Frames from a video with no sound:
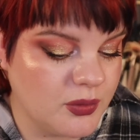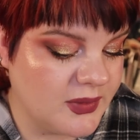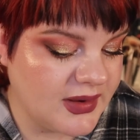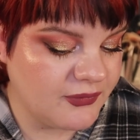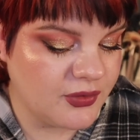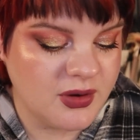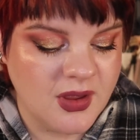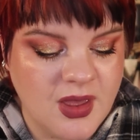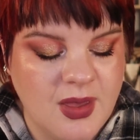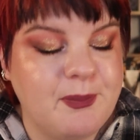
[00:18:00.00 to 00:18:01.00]
or whatever,
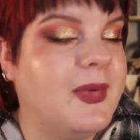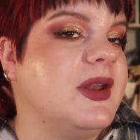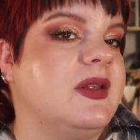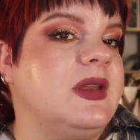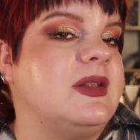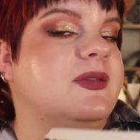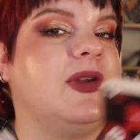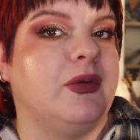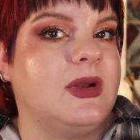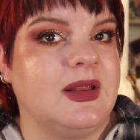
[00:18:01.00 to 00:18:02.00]
but it's
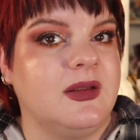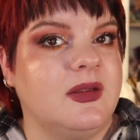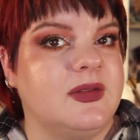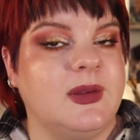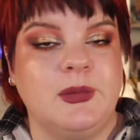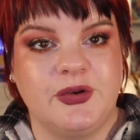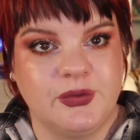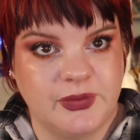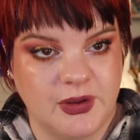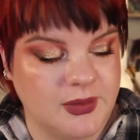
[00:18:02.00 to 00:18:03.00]
very similar
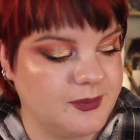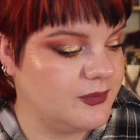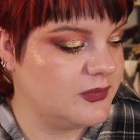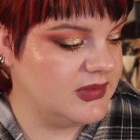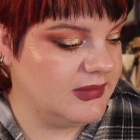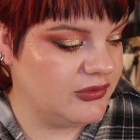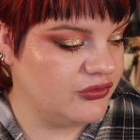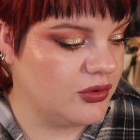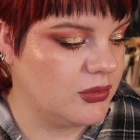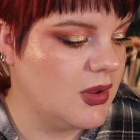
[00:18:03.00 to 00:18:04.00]
to the TV
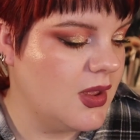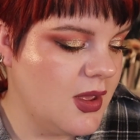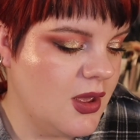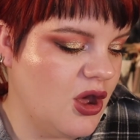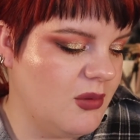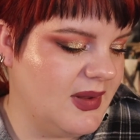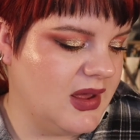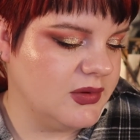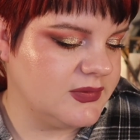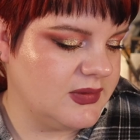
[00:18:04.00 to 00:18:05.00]
show
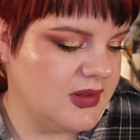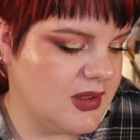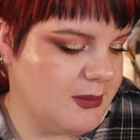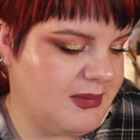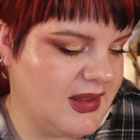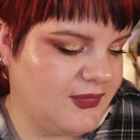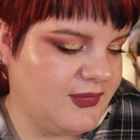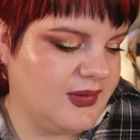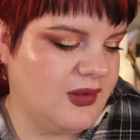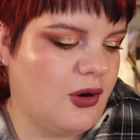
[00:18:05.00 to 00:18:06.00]
about Beth
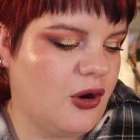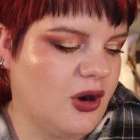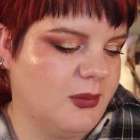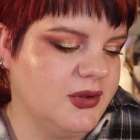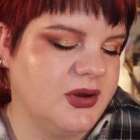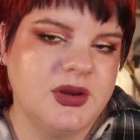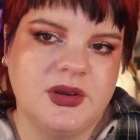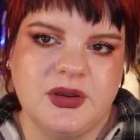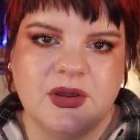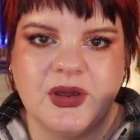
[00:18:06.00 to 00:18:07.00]
Harmon,
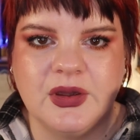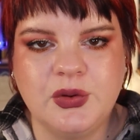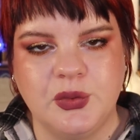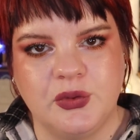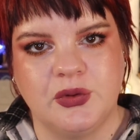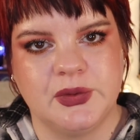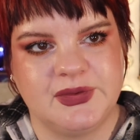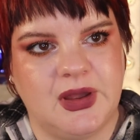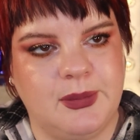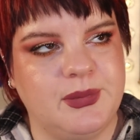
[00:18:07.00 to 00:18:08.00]
who
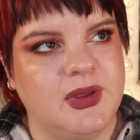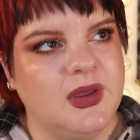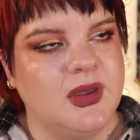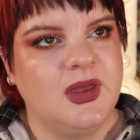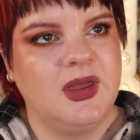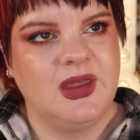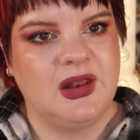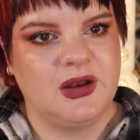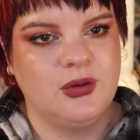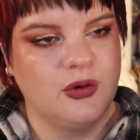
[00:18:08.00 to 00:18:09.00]
grows up
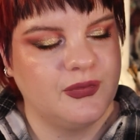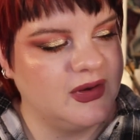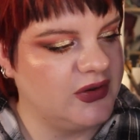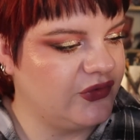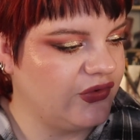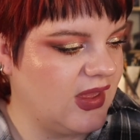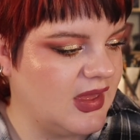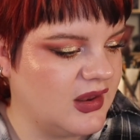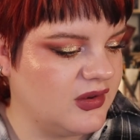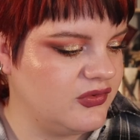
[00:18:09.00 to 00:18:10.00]
in an orphanage,
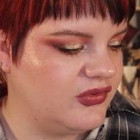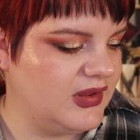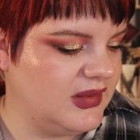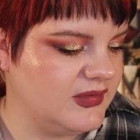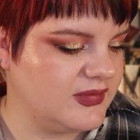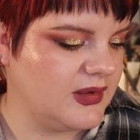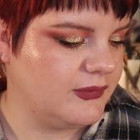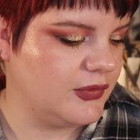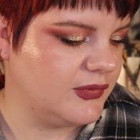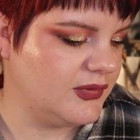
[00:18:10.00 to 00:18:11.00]
and she
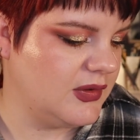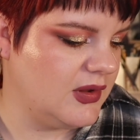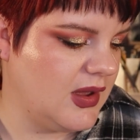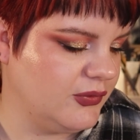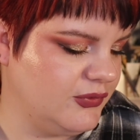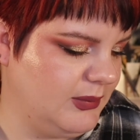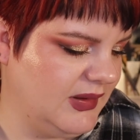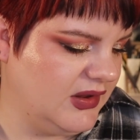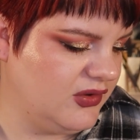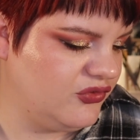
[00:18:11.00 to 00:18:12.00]
discovers how to
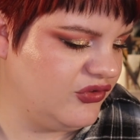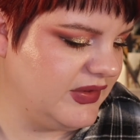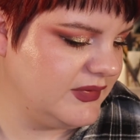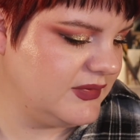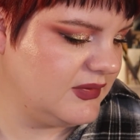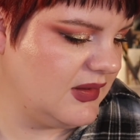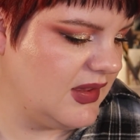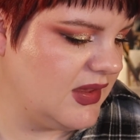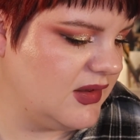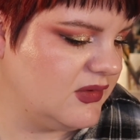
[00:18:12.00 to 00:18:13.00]
play chess,
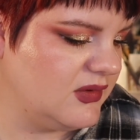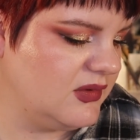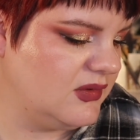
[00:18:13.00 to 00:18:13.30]
and